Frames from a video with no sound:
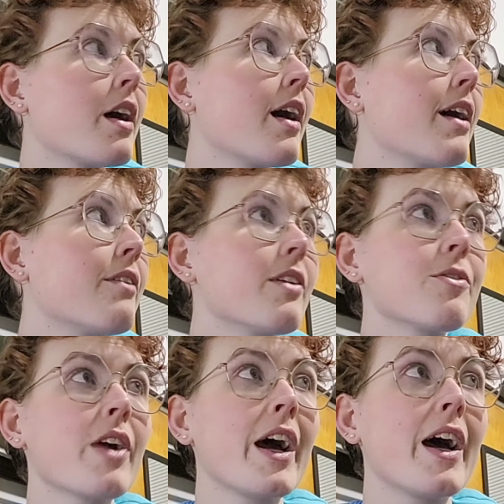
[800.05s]
I've
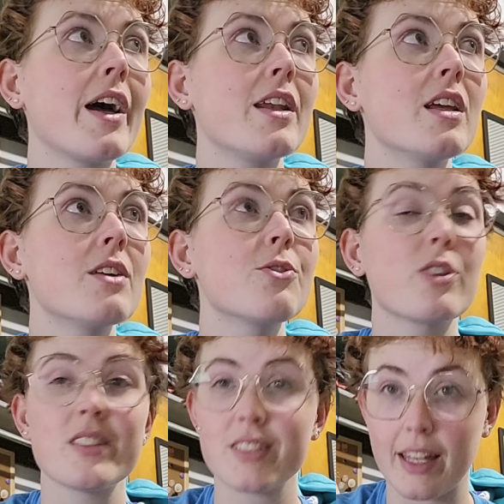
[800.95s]
ever had for
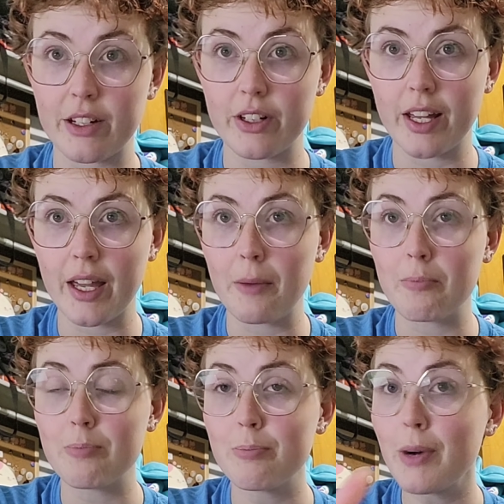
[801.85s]
a Saturday,
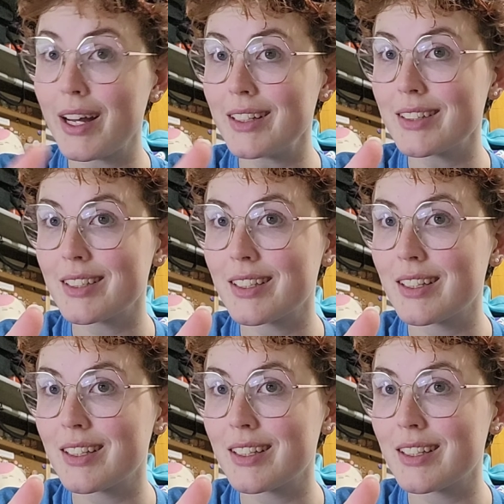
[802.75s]
but